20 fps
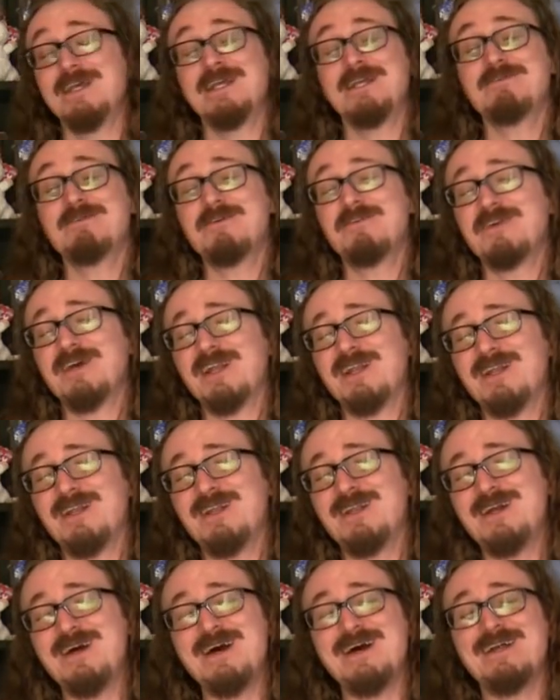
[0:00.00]
Anyway, we've got a
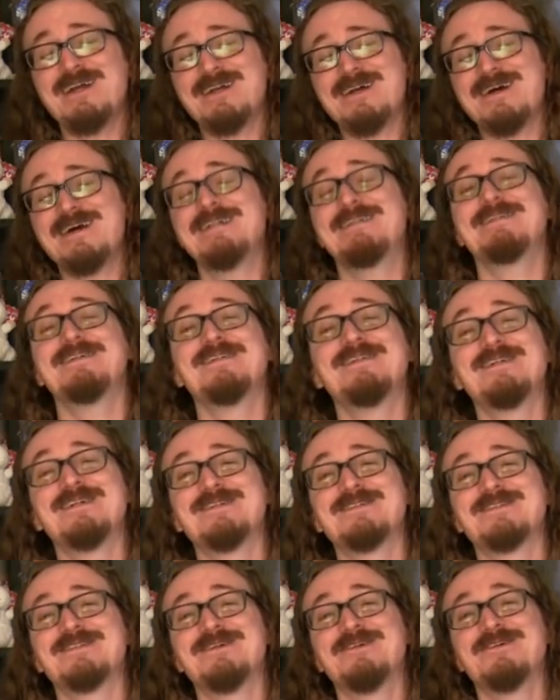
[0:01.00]
lot of content
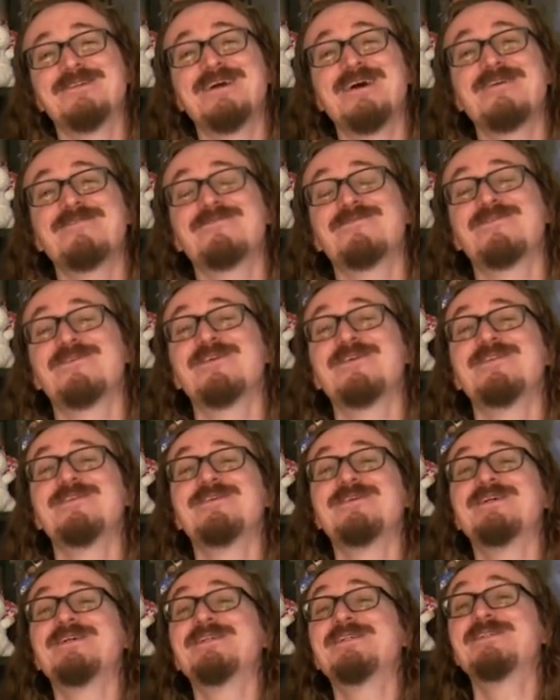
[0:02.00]
here, so without
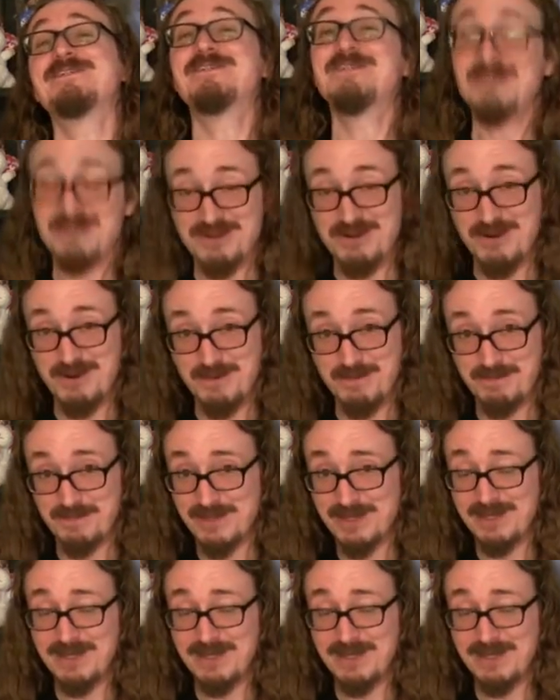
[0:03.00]
further ado,